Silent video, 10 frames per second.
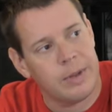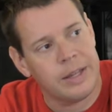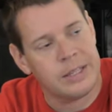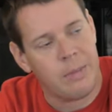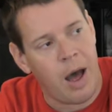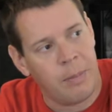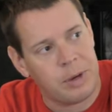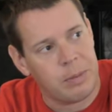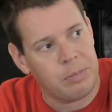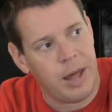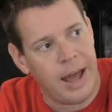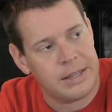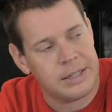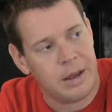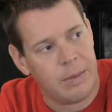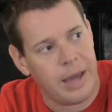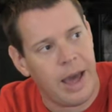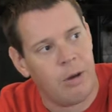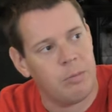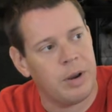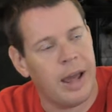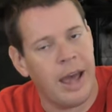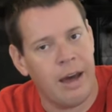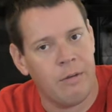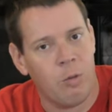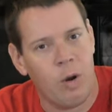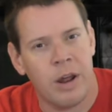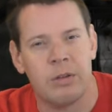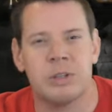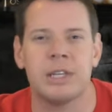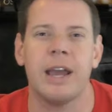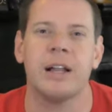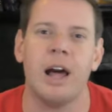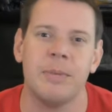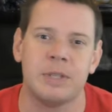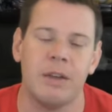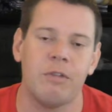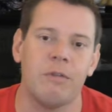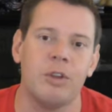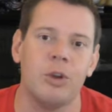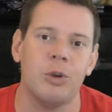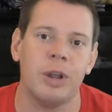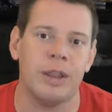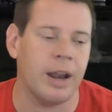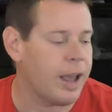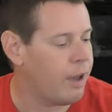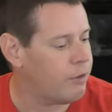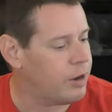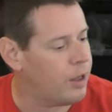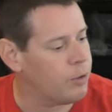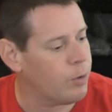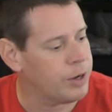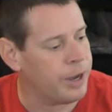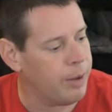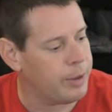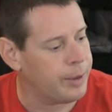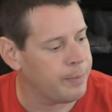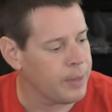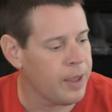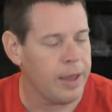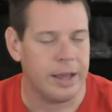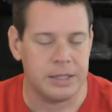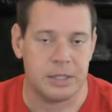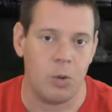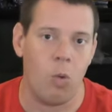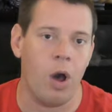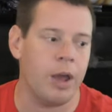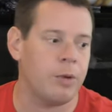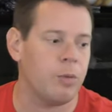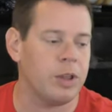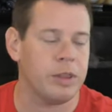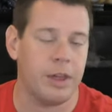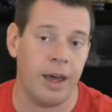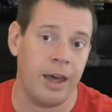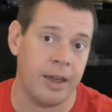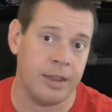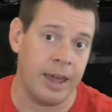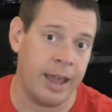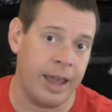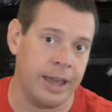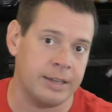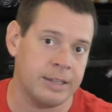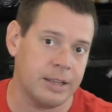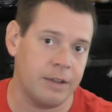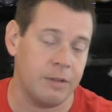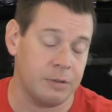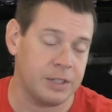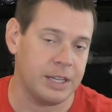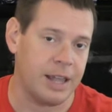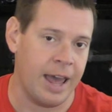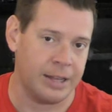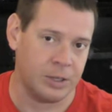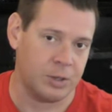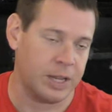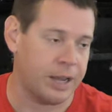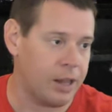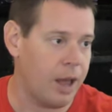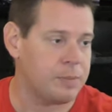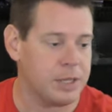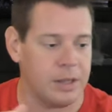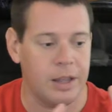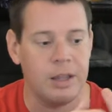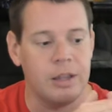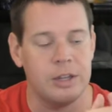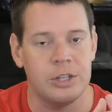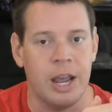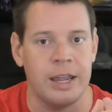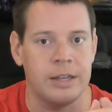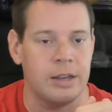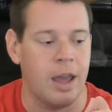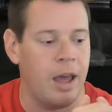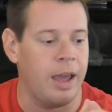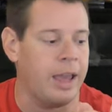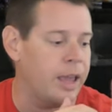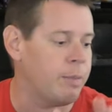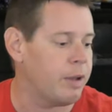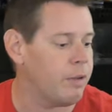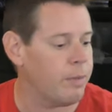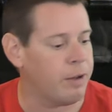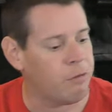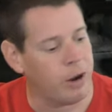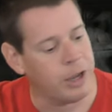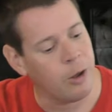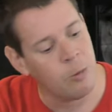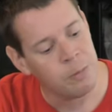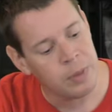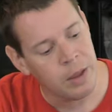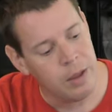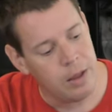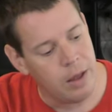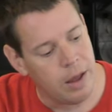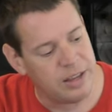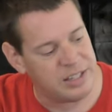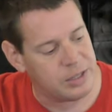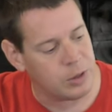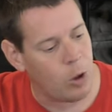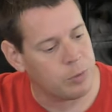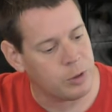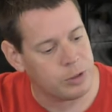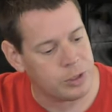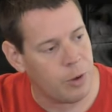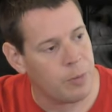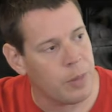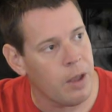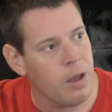get some optic blasts coming out. But I have one other Cyclops I've reviewed, and then I have another one coming. It's the one with the hand, if you've seen that. So Cyclops and the giant hand by Franco is the sculptor. So